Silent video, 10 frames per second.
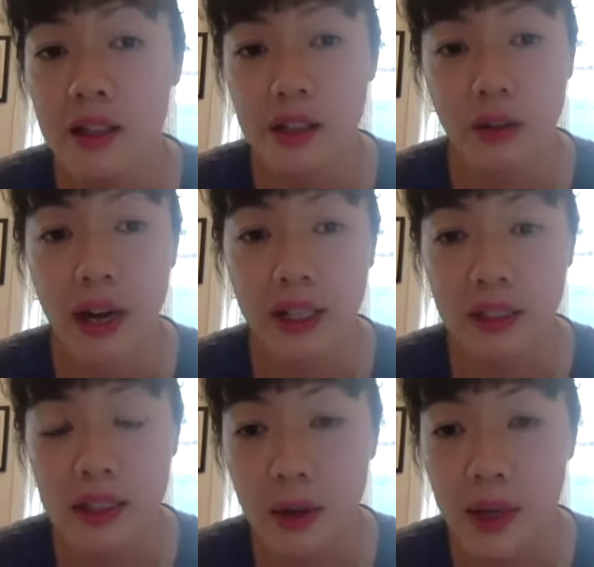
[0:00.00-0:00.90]
strikes
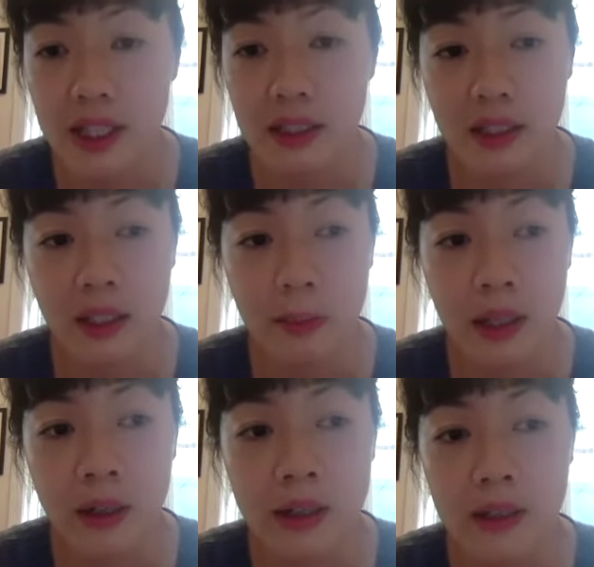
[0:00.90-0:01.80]
the US has
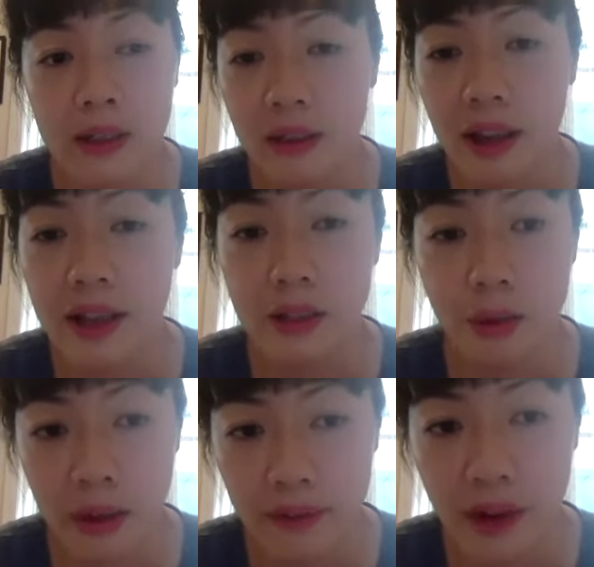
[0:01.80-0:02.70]
experienced in the last
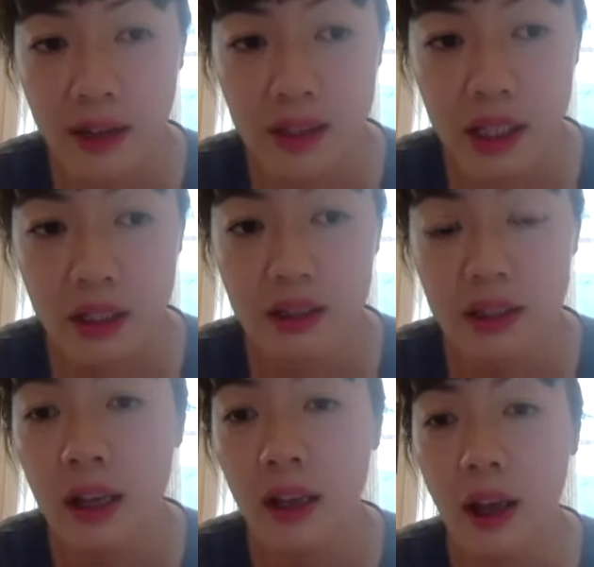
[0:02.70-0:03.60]
25 years.